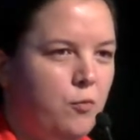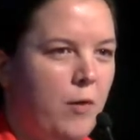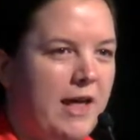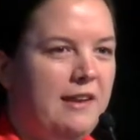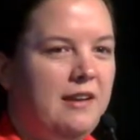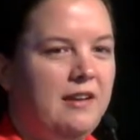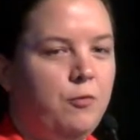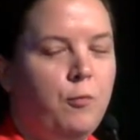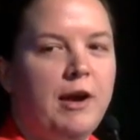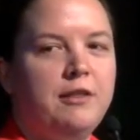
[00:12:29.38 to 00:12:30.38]
when
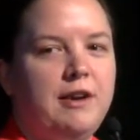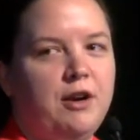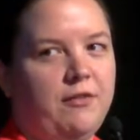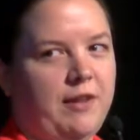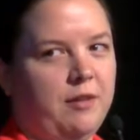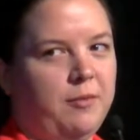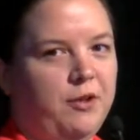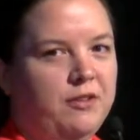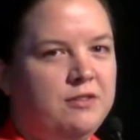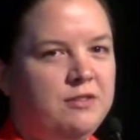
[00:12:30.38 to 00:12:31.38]
and where they are
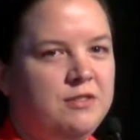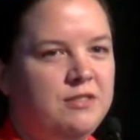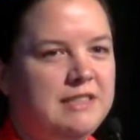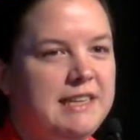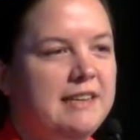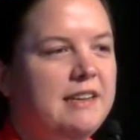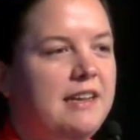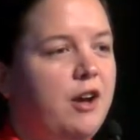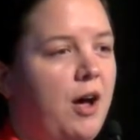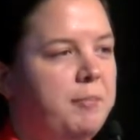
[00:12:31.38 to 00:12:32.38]
available to get
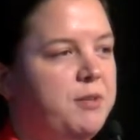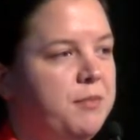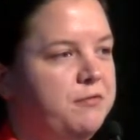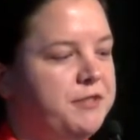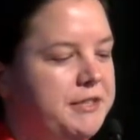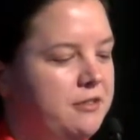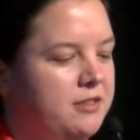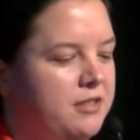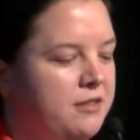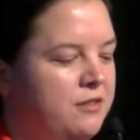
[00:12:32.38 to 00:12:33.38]
an optimal
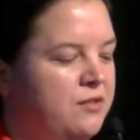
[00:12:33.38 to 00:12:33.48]
result.